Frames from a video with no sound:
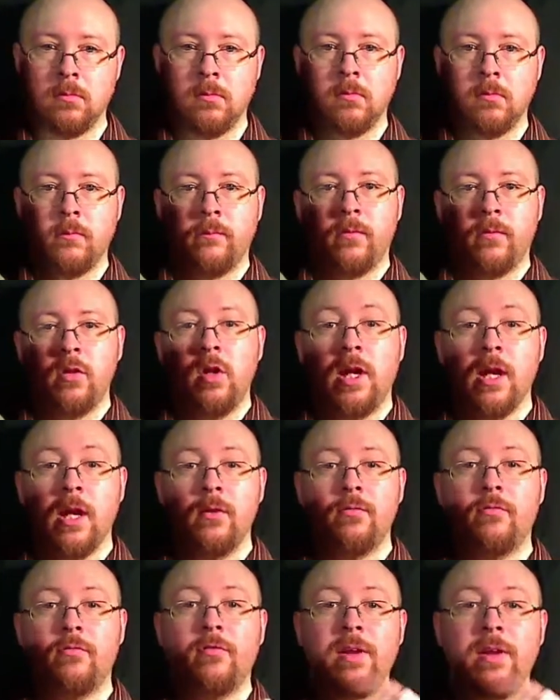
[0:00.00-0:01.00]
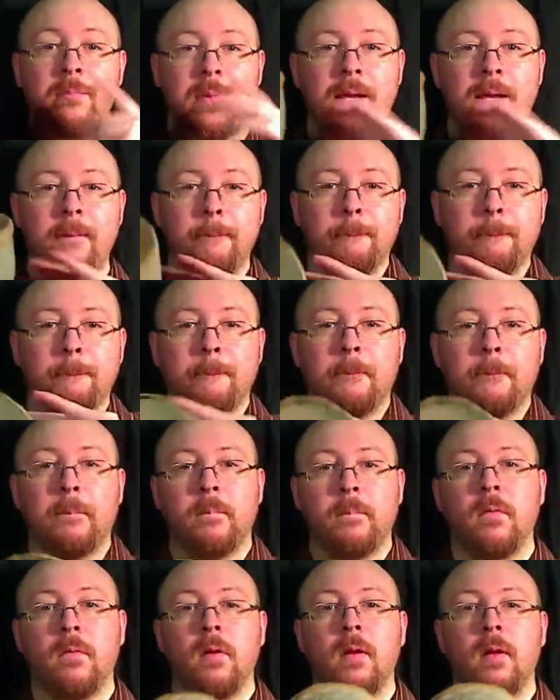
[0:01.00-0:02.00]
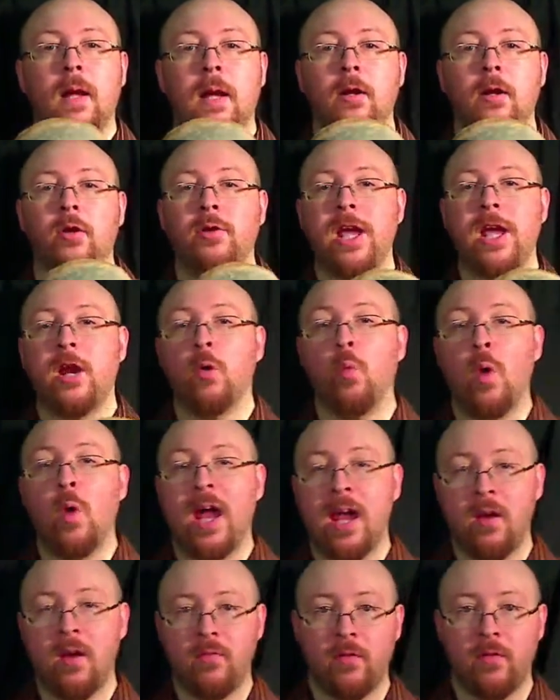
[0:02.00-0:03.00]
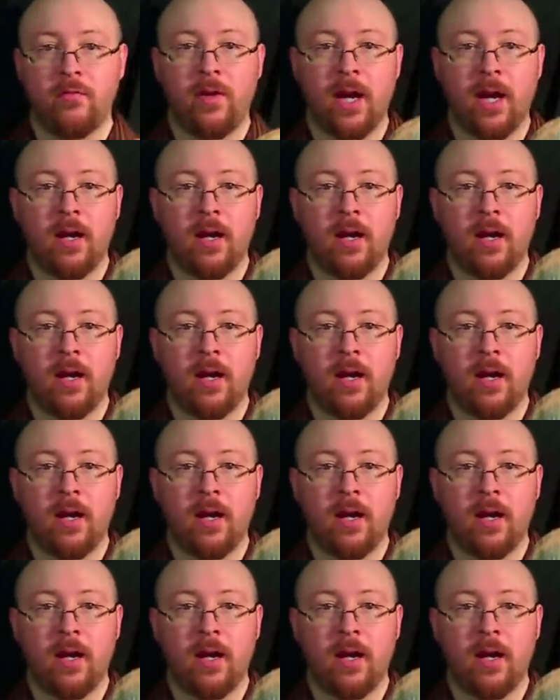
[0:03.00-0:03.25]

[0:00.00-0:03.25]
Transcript: You can flip it and create a wave effect.